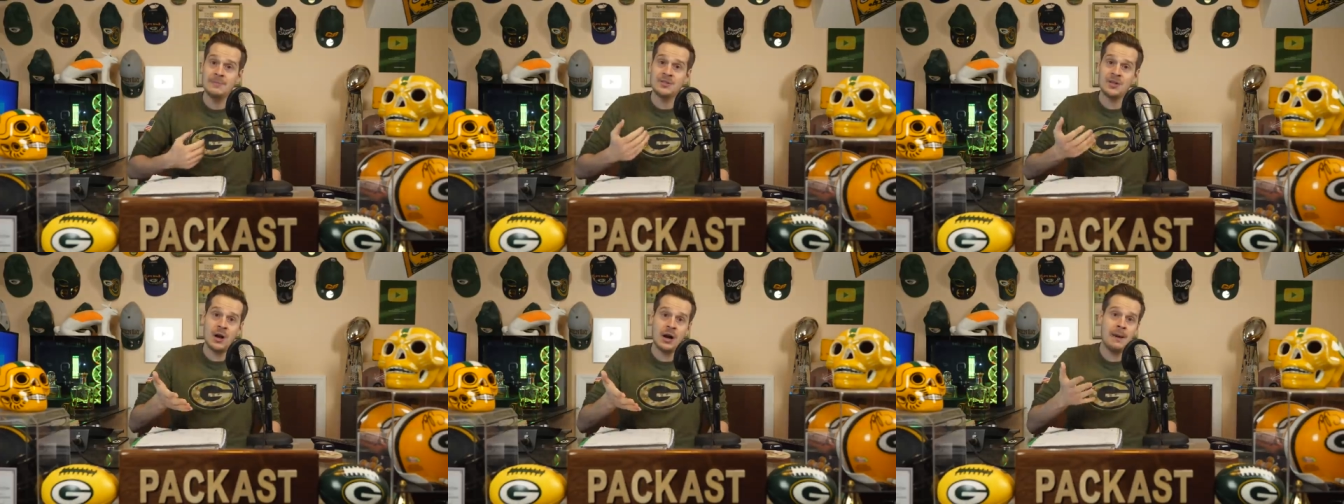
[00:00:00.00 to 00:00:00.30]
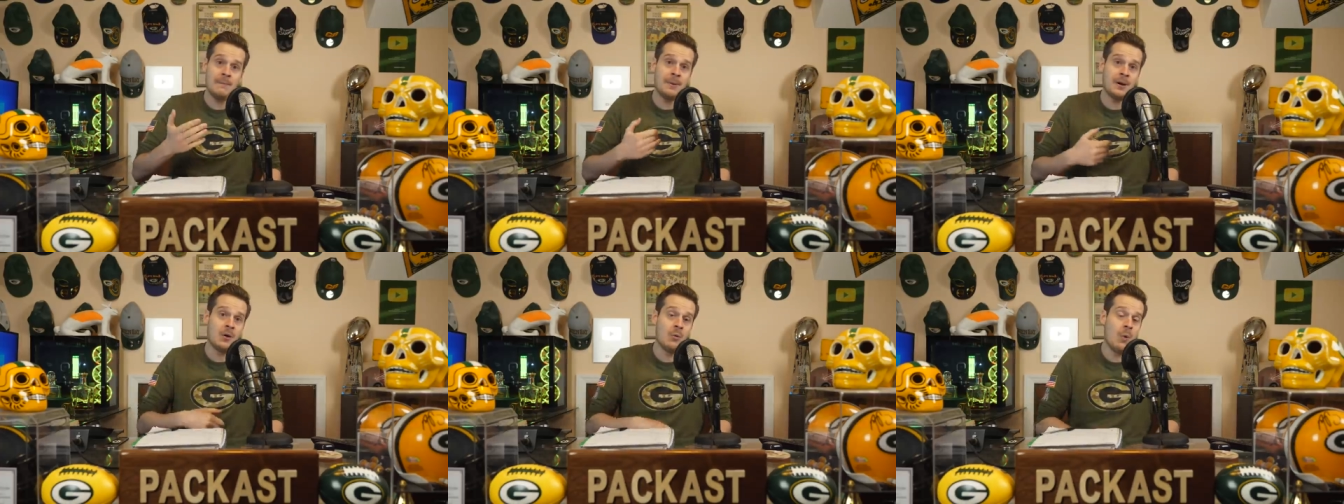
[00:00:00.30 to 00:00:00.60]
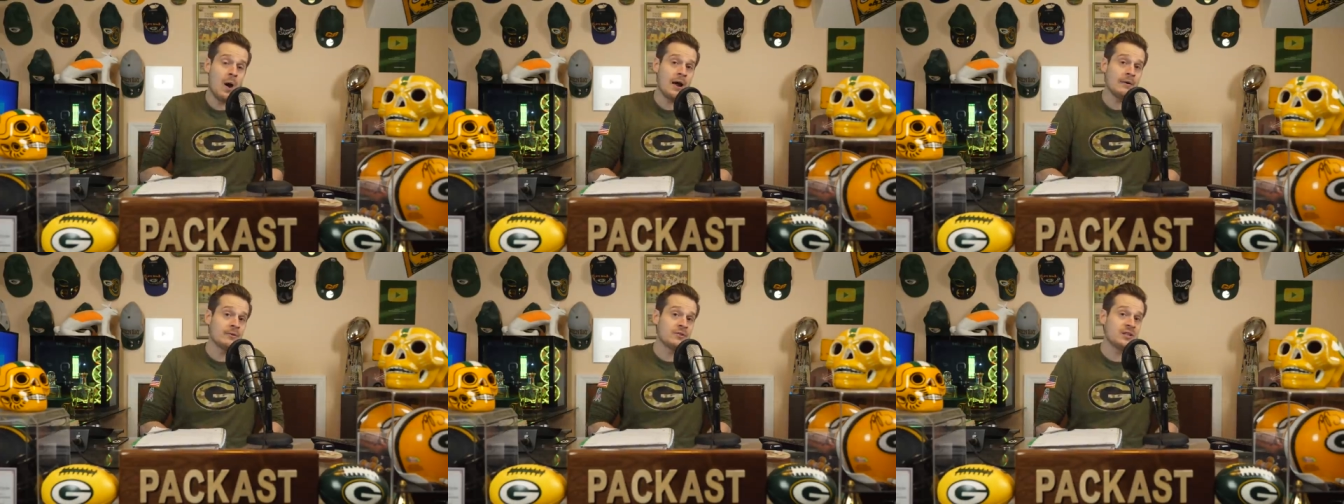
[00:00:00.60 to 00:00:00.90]
And I'm sorry, but
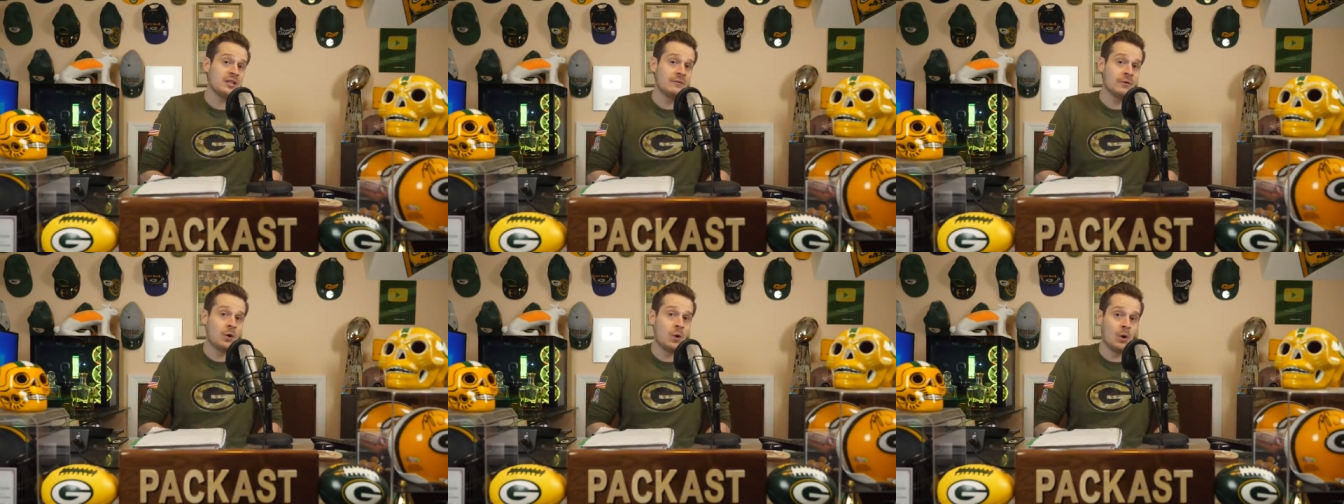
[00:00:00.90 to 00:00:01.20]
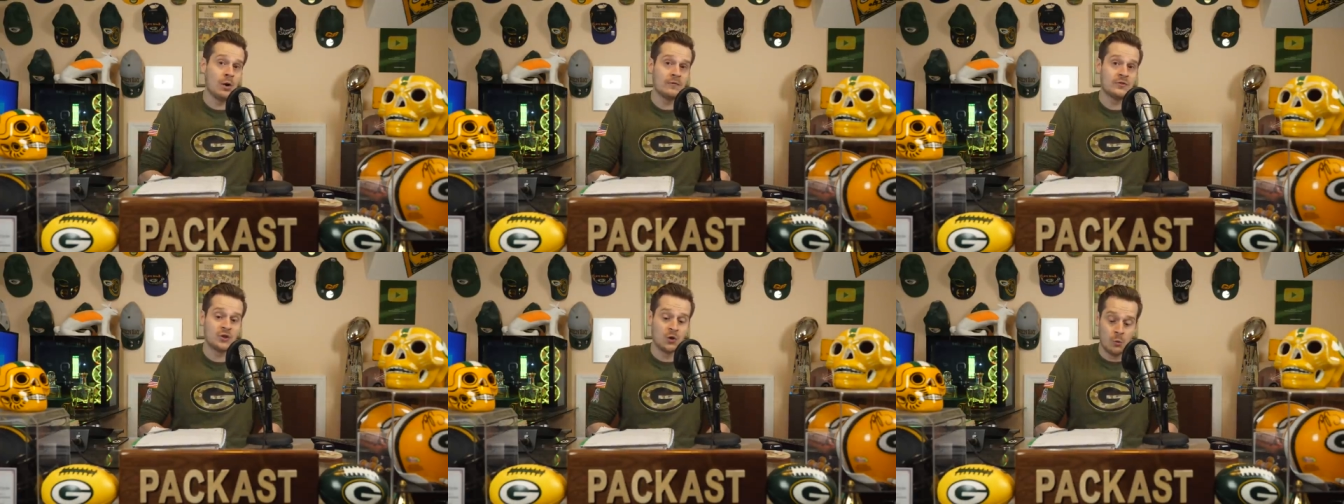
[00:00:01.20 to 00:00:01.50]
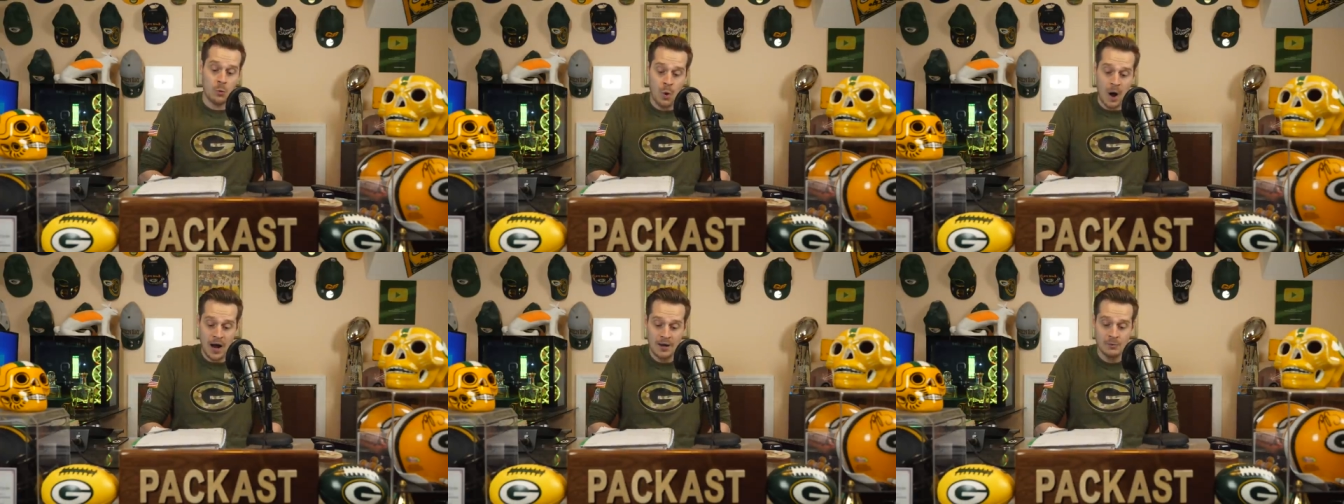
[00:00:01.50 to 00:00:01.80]
a wide receiver core of
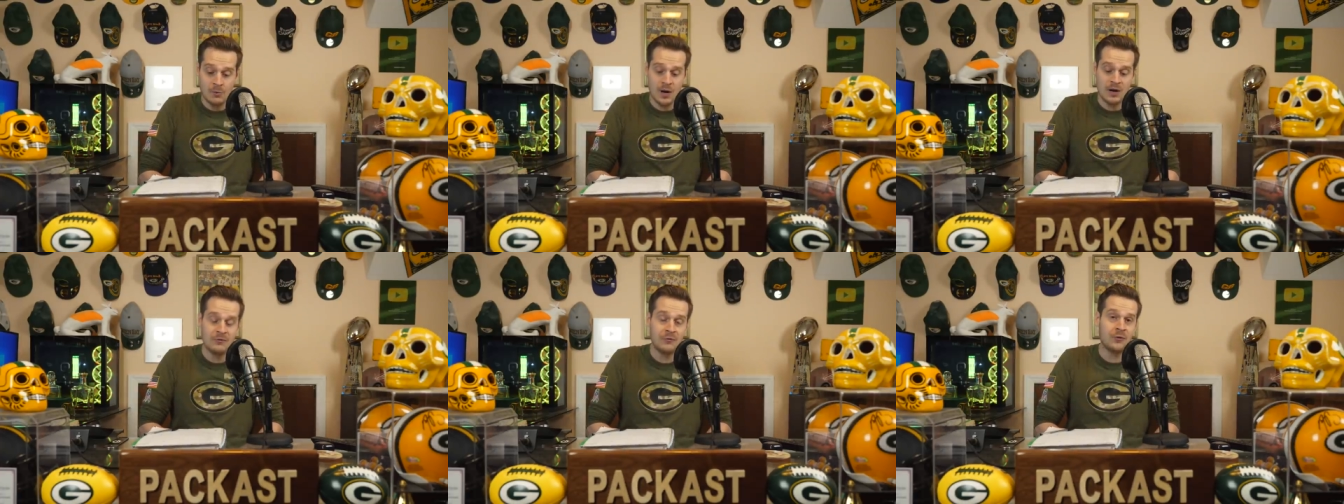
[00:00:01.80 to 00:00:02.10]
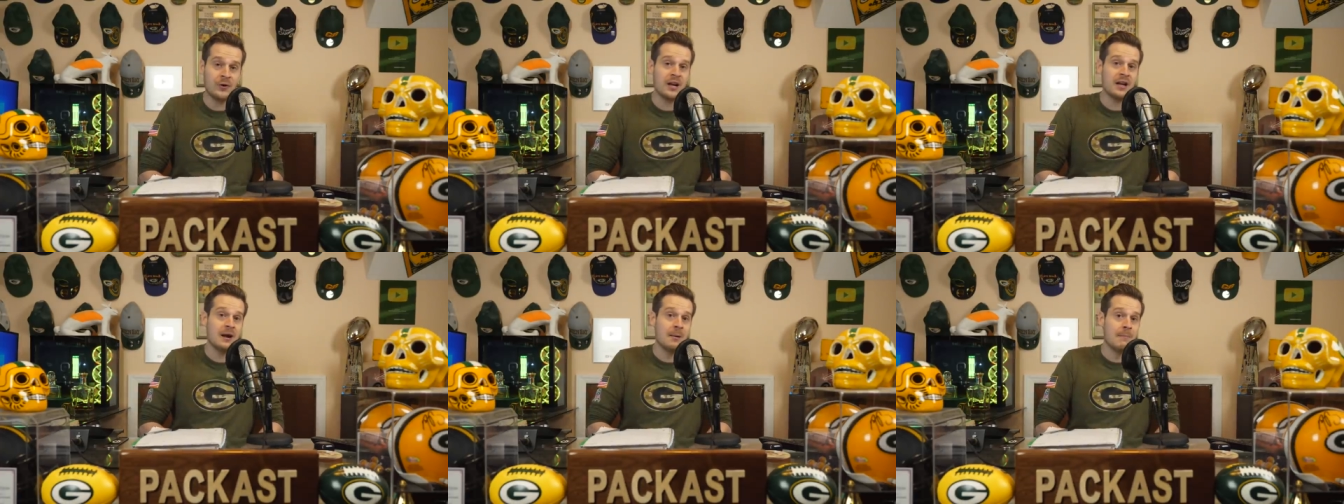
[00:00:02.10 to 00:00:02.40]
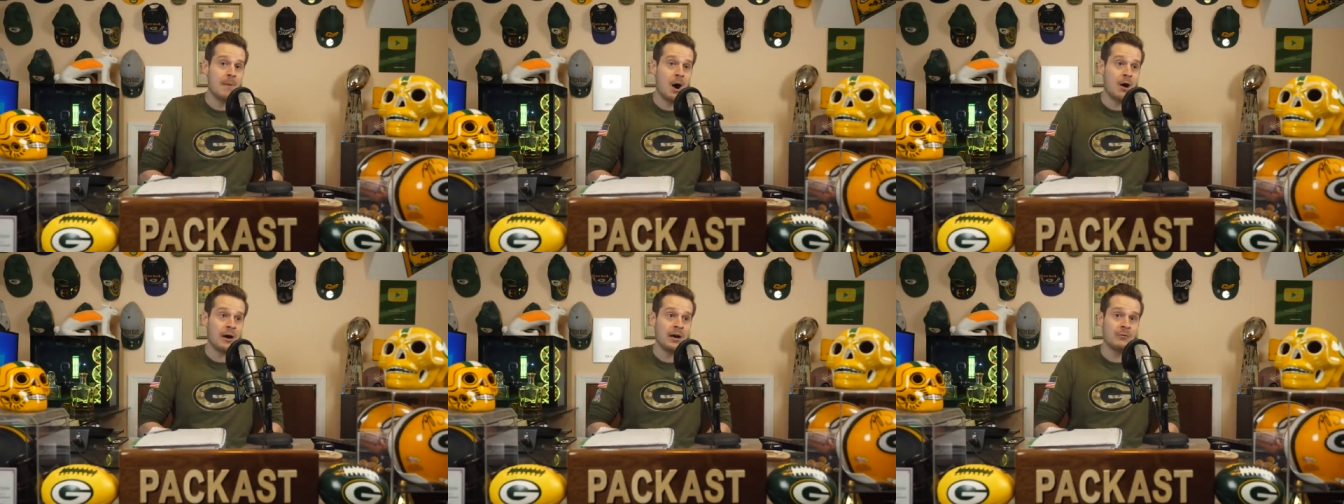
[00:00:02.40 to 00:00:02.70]
Juwann Winfree and
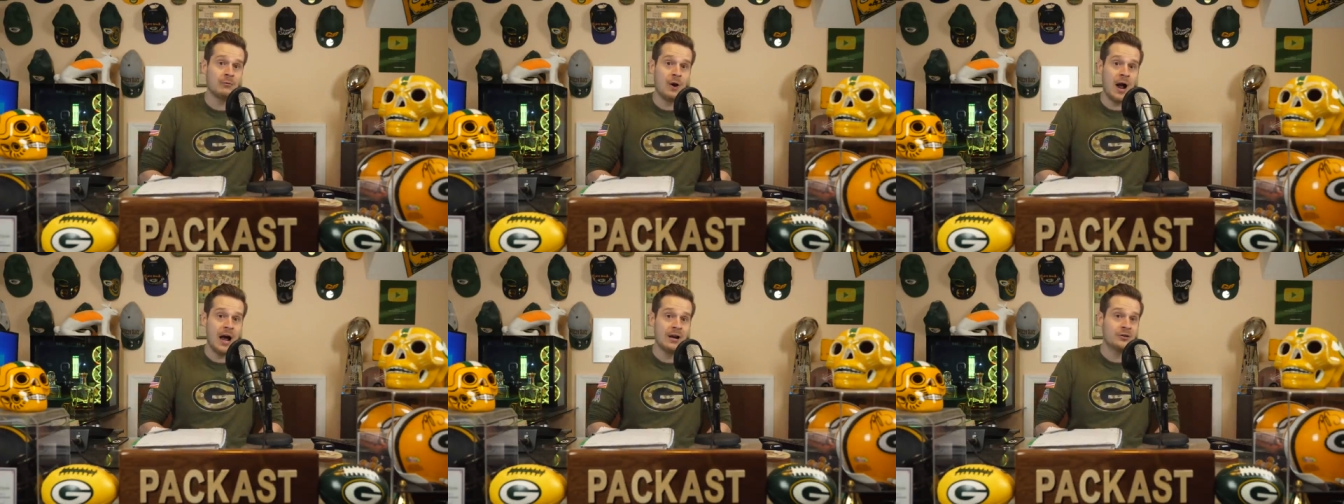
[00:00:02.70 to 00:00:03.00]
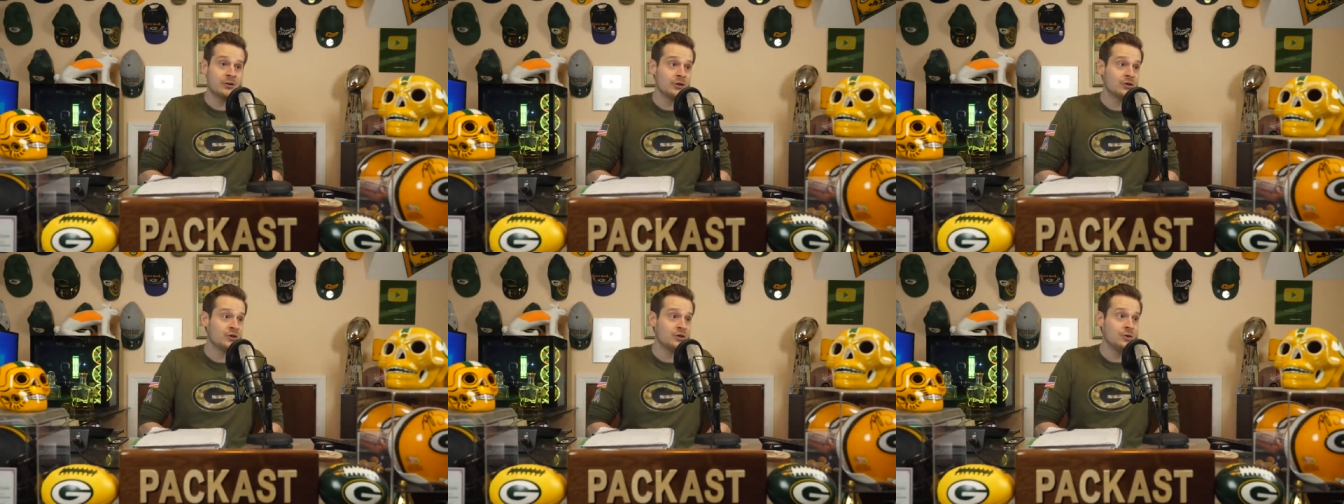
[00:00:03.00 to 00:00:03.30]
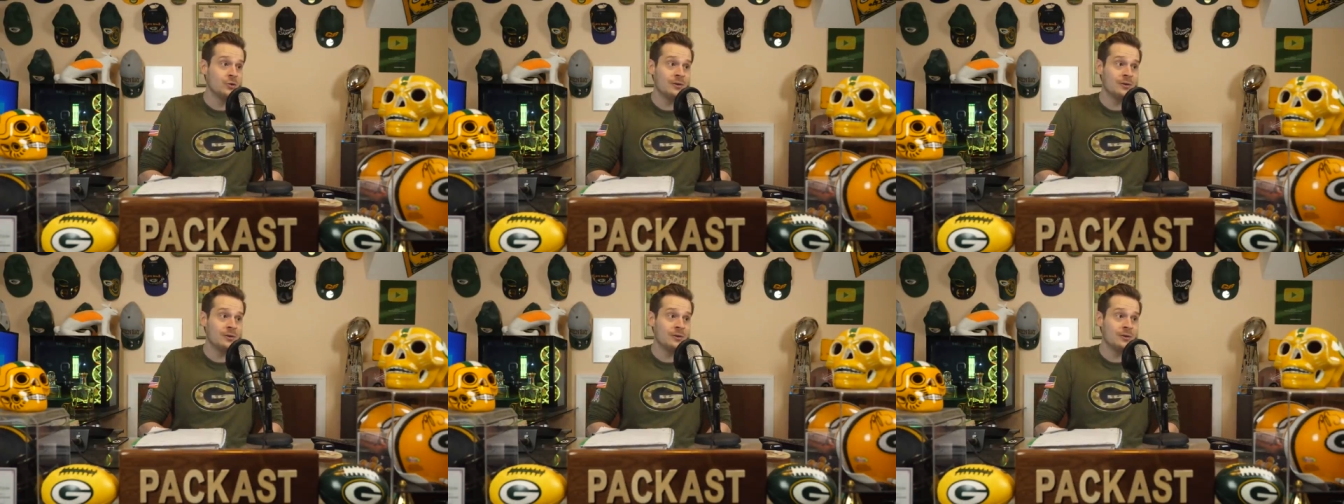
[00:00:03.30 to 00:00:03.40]
Amari Rodgers,